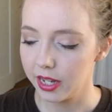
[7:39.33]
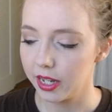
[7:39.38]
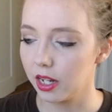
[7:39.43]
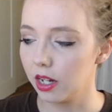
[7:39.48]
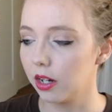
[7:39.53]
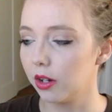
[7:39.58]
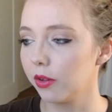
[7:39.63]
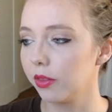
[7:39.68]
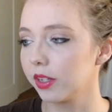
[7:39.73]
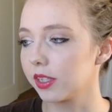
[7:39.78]
you
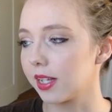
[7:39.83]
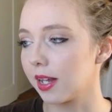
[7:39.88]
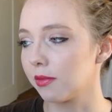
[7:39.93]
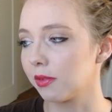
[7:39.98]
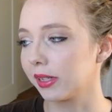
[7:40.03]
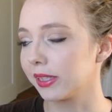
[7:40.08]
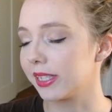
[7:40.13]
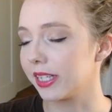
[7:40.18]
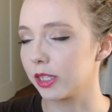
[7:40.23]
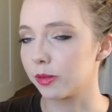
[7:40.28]
know, this
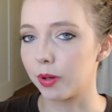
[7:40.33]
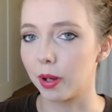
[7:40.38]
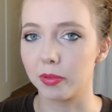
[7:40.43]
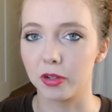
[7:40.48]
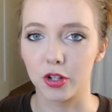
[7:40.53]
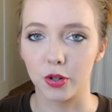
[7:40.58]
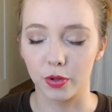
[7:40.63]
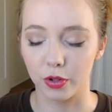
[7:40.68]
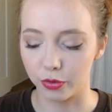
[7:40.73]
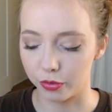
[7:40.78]
NYC is probably
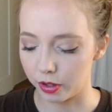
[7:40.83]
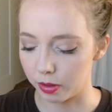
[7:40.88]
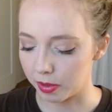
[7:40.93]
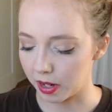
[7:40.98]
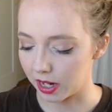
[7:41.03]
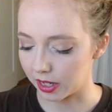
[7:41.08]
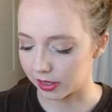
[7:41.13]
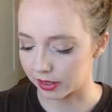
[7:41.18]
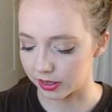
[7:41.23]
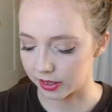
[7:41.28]
two or three
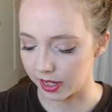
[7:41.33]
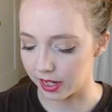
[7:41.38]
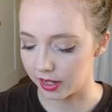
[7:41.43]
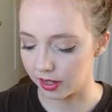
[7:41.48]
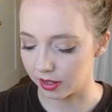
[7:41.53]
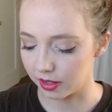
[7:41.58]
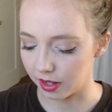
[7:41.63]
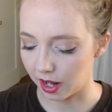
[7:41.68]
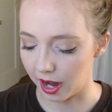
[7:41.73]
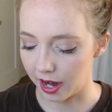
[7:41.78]
bucks,
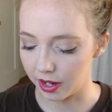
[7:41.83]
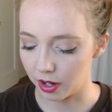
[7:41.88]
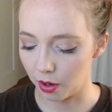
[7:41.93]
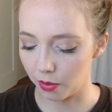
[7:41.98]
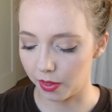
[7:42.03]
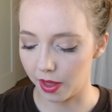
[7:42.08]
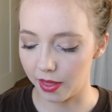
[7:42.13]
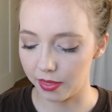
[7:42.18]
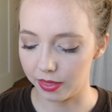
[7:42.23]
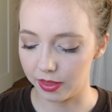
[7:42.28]
and I know
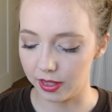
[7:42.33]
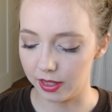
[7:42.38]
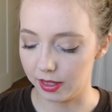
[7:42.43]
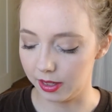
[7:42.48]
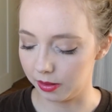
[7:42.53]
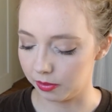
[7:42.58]
that the